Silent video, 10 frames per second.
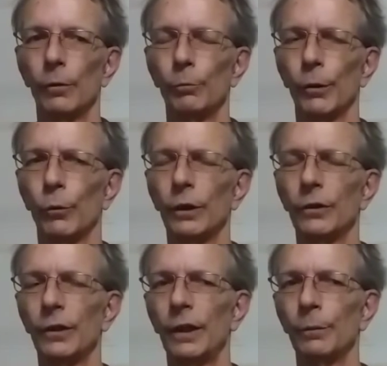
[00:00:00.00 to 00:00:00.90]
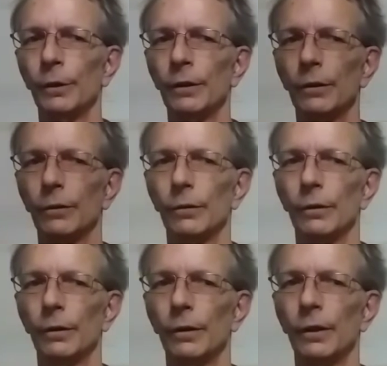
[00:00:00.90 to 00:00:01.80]
but what to name it?
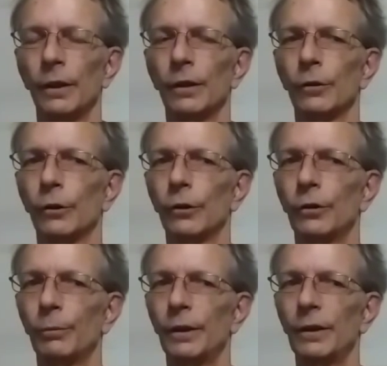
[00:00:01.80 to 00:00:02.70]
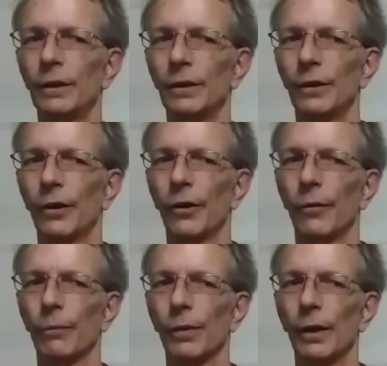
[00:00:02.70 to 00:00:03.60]
Then it occurred to me,
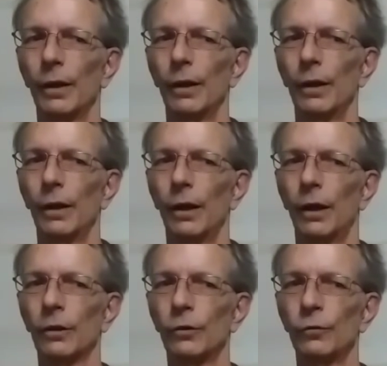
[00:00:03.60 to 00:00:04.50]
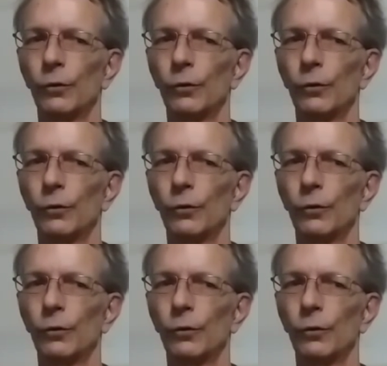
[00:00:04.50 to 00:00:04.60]
Uncle